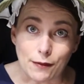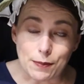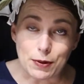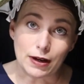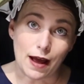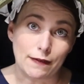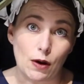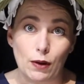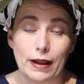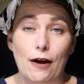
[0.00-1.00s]
will put on
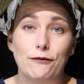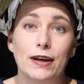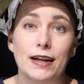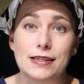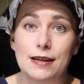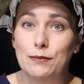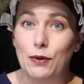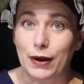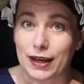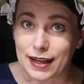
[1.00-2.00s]
the whole outfit at some
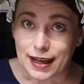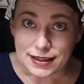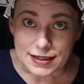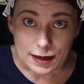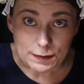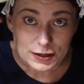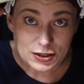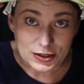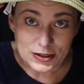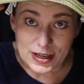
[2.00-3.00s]
point and take
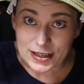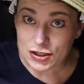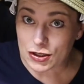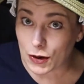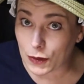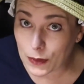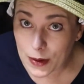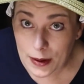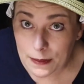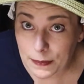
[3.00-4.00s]
pictures and show,
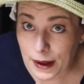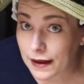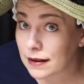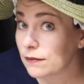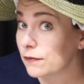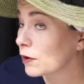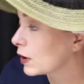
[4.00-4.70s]
but for